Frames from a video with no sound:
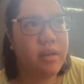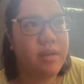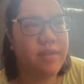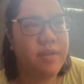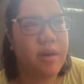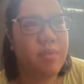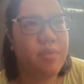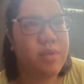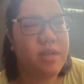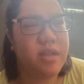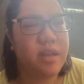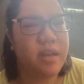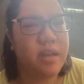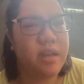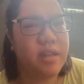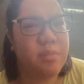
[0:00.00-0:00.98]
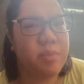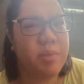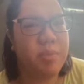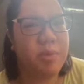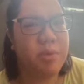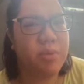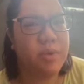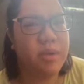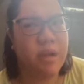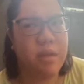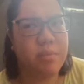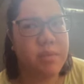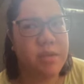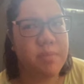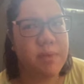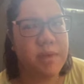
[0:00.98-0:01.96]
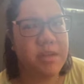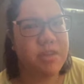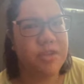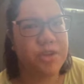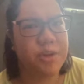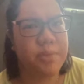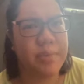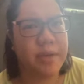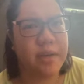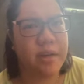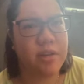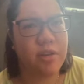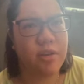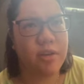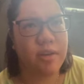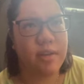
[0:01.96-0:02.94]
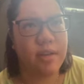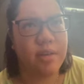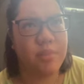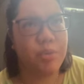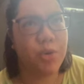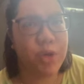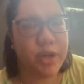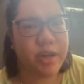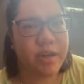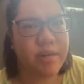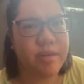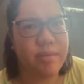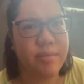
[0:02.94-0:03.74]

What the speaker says: If that was the case, people would not be speaking German at all anymore.